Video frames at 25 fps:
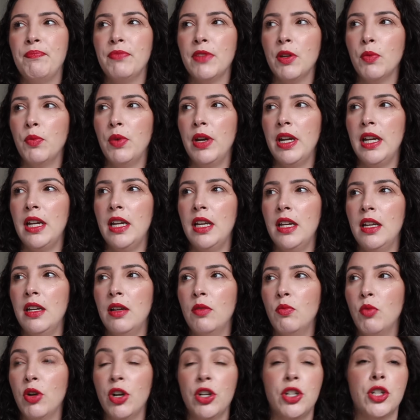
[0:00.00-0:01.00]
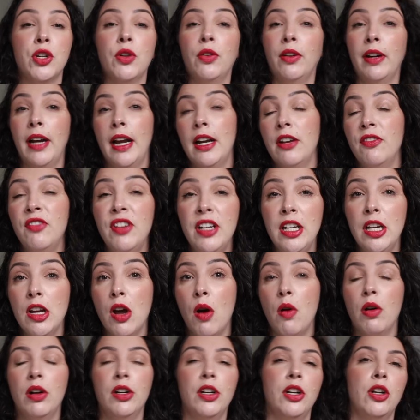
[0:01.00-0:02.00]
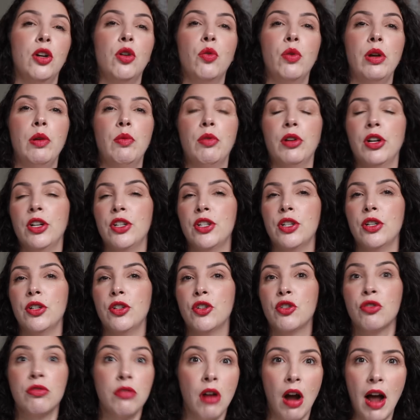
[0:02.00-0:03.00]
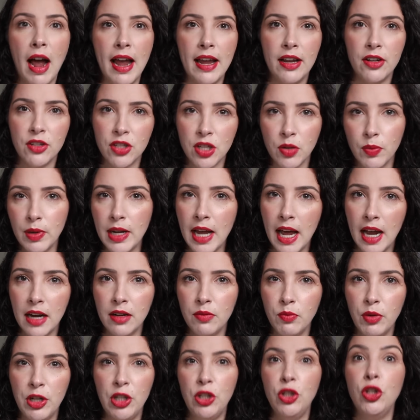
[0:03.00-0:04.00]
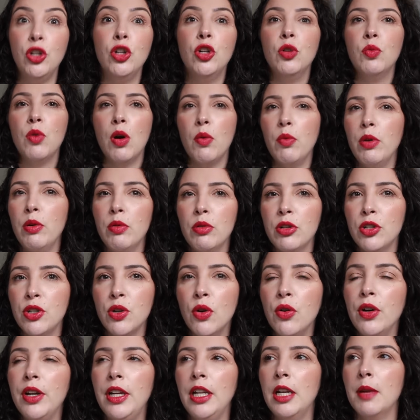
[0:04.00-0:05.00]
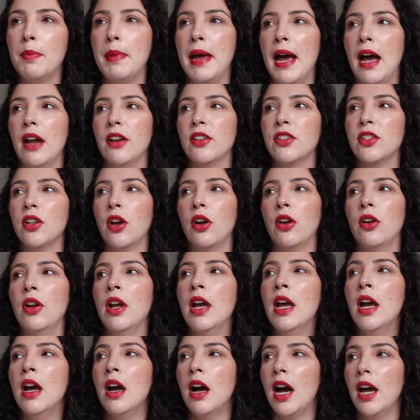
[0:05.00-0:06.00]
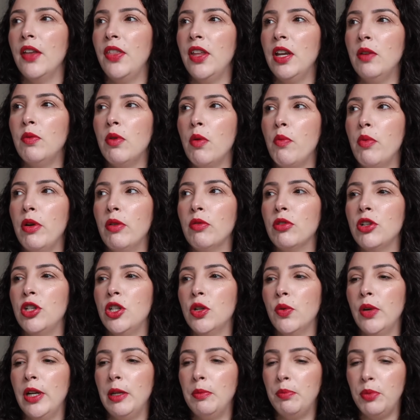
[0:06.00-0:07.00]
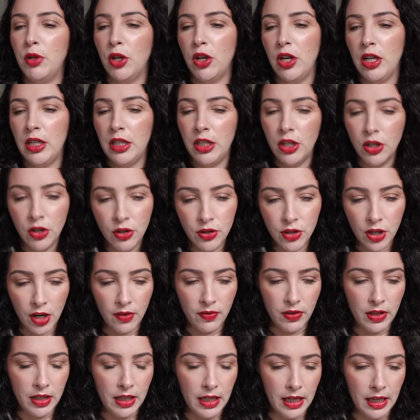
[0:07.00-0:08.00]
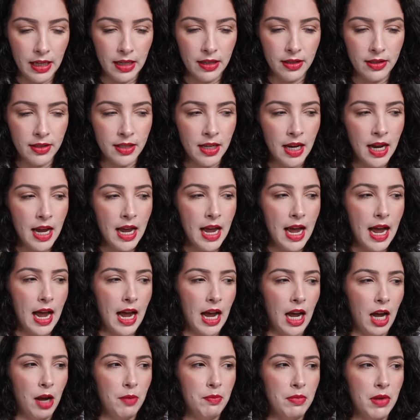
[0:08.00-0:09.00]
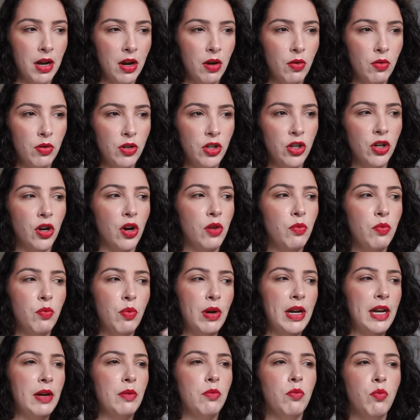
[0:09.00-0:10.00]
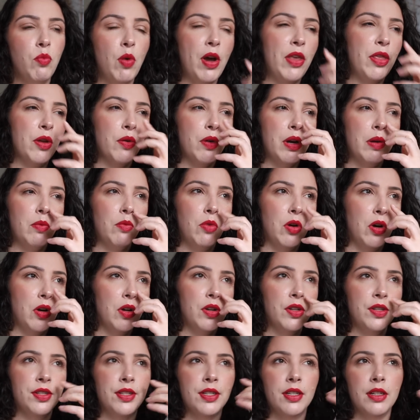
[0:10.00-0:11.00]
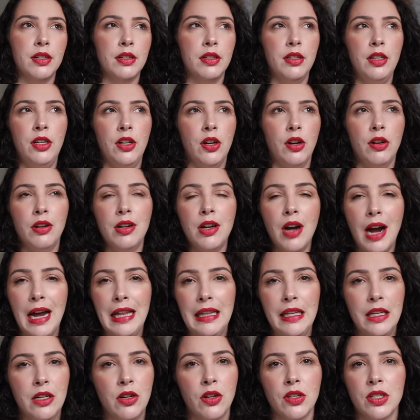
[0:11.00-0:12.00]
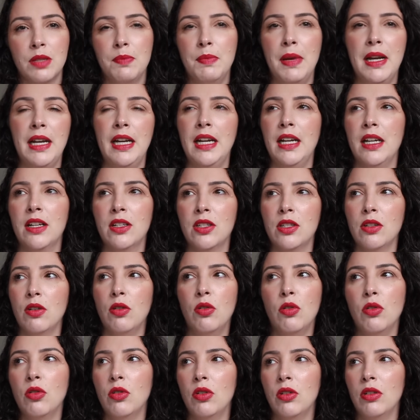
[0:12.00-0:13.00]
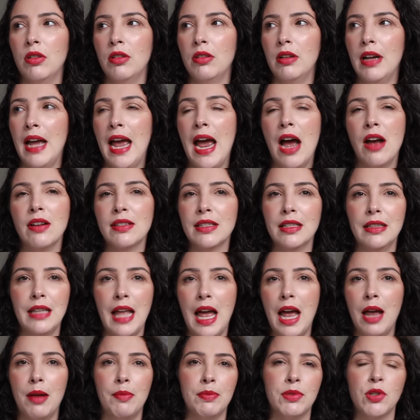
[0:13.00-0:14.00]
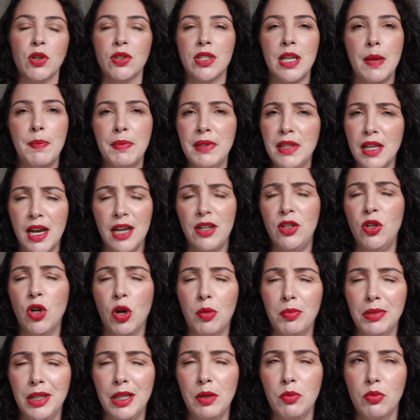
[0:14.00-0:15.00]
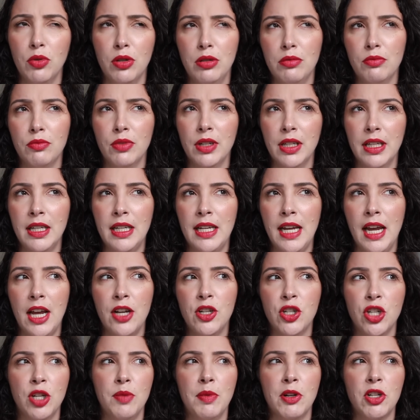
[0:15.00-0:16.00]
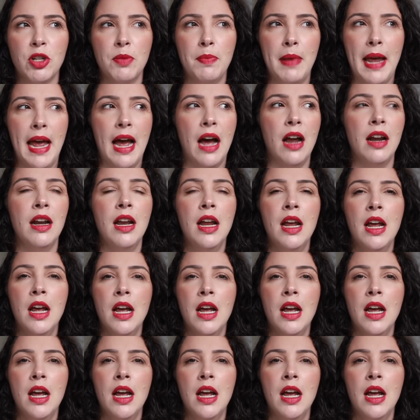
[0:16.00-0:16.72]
we wanted to create a video on it or we wanted to try it. So we knew what we were talking about. So I think when we were doing beauty news over the years, whether it was Kylie Cosmetics or House Labs or something that I normally wouldn't really care too much about,